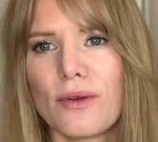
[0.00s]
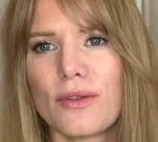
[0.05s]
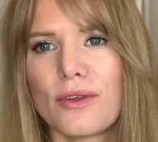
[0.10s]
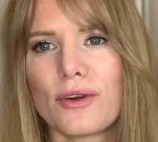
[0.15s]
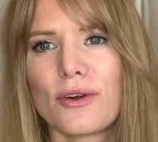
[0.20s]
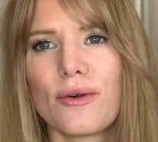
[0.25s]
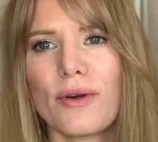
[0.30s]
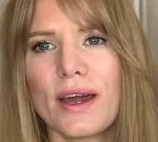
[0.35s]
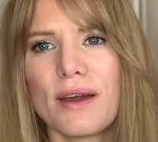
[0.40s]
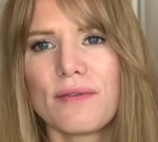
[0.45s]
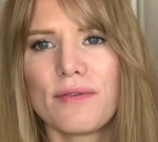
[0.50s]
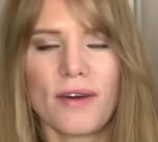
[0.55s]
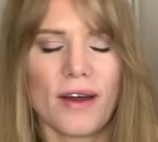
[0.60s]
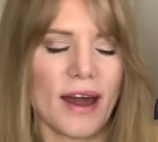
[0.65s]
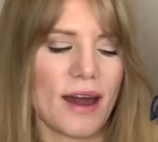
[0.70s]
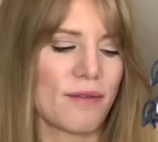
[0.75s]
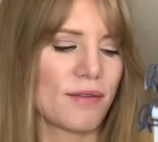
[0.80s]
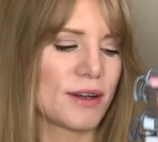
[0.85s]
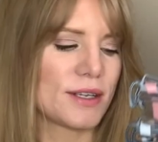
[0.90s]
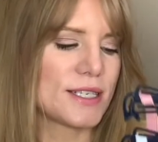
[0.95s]
They're great for
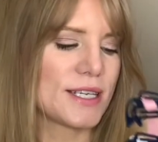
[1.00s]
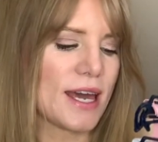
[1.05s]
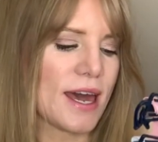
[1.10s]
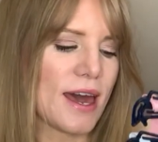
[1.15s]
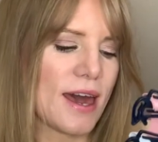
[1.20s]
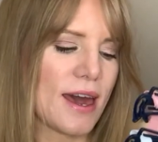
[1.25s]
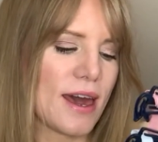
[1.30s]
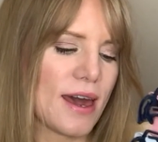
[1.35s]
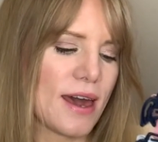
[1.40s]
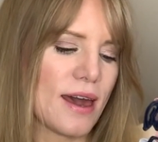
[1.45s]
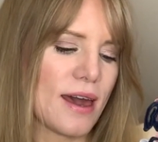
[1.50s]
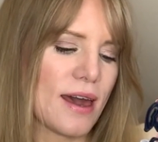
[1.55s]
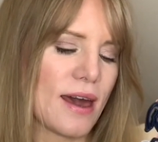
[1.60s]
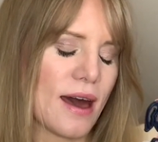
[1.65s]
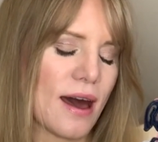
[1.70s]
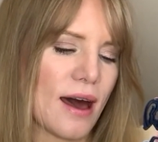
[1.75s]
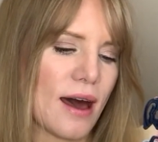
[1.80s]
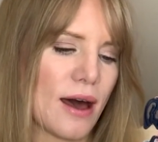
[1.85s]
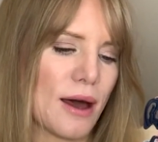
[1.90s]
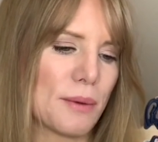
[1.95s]
every day.
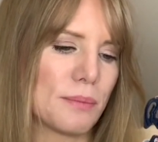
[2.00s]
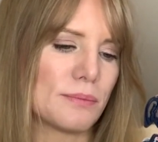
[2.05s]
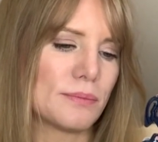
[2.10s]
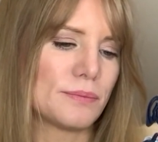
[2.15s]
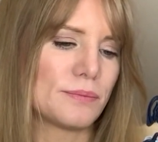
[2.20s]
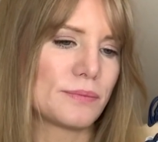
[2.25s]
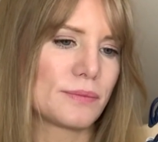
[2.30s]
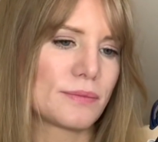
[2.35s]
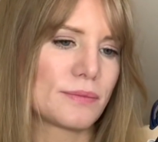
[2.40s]
I'm